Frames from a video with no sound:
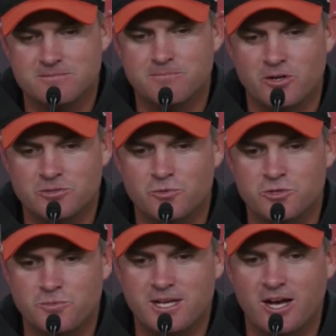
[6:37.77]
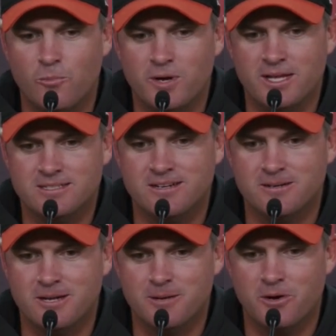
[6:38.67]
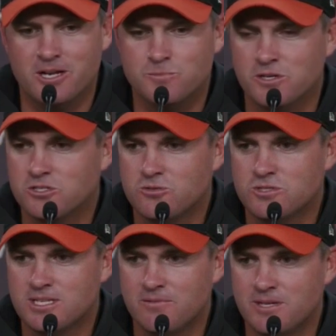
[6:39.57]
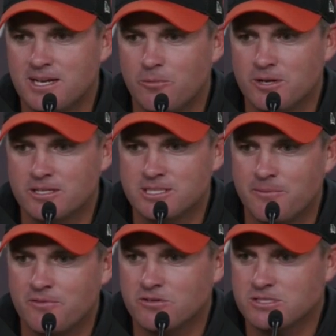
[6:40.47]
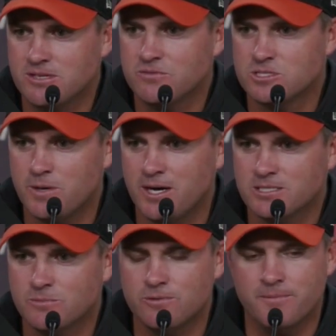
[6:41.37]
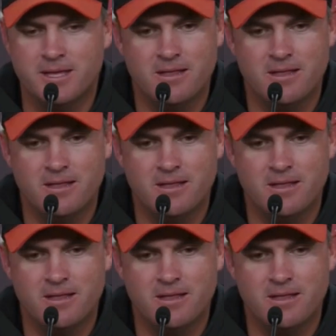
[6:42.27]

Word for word: Baltimore's pretty hell-bent on, on playing as much two safety and helping on top of our receivers as possible.